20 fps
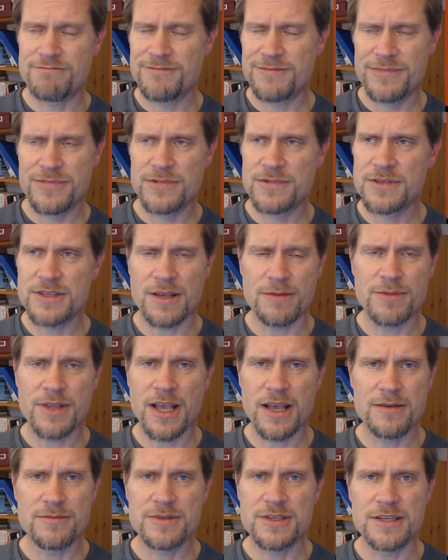
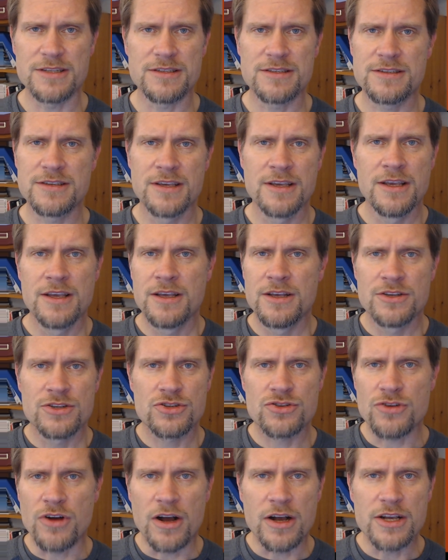sometimes it's
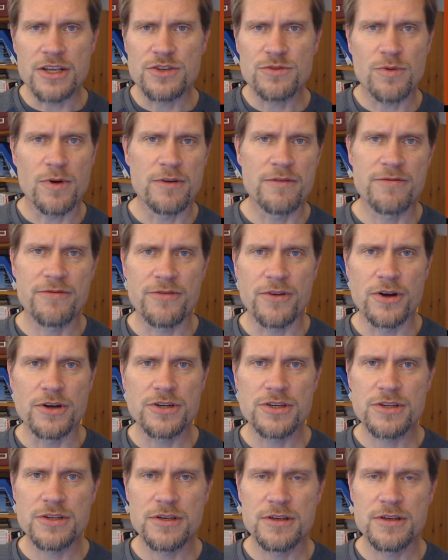strongest one first,